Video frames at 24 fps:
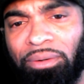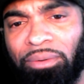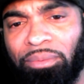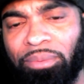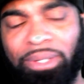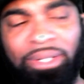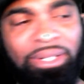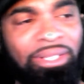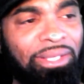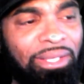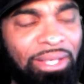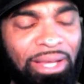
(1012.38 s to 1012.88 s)

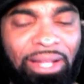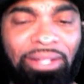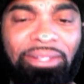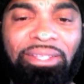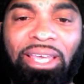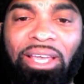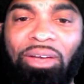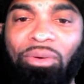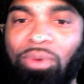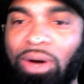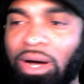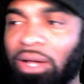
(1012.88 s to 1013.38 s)
When
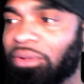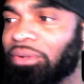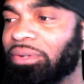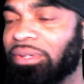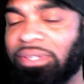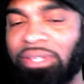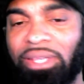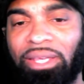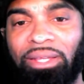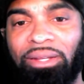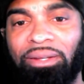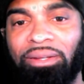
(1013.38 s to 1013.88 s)
Deontay Wilder
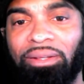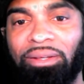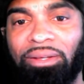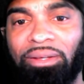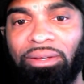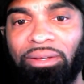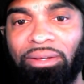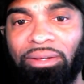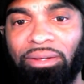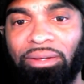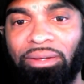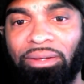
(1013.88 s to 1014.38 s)
said,
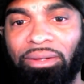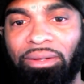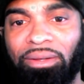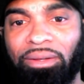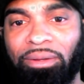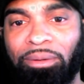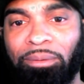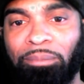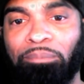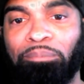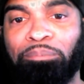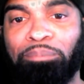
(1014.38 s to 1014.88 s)

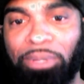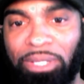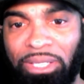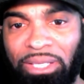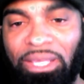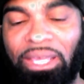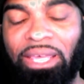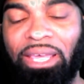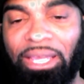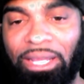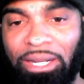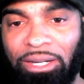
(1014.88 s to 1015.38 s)

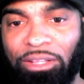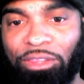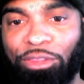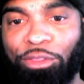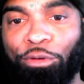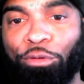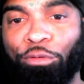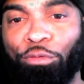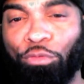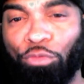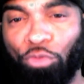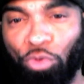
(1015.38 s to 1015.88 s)
be in
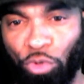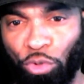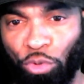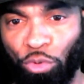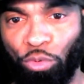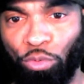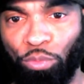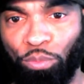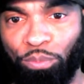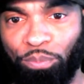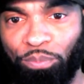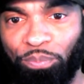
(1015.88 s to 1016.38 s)
the
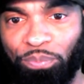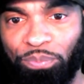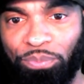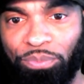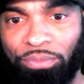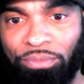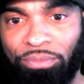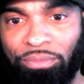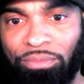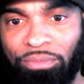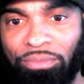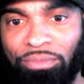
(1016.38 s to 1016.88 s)
room
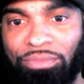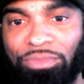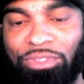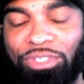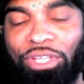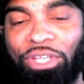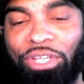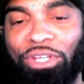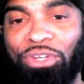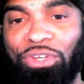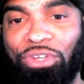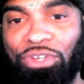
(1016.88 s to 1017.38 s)

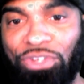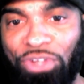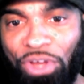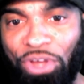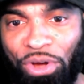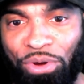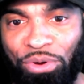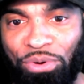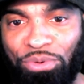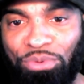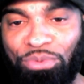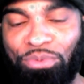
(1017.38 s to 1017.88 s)
to
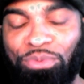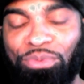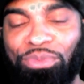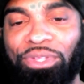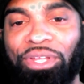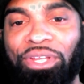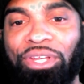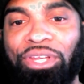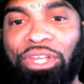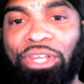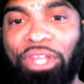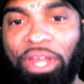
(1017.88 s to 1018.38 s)
know
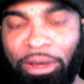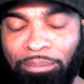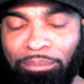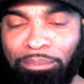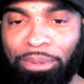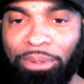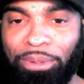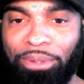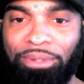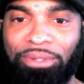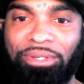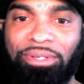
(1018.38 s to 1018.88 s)
the
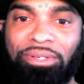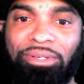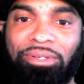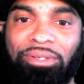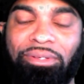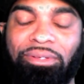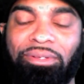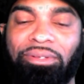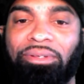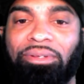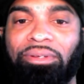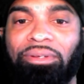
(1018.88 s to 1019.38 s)

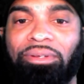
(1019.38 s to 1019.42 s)
numbers.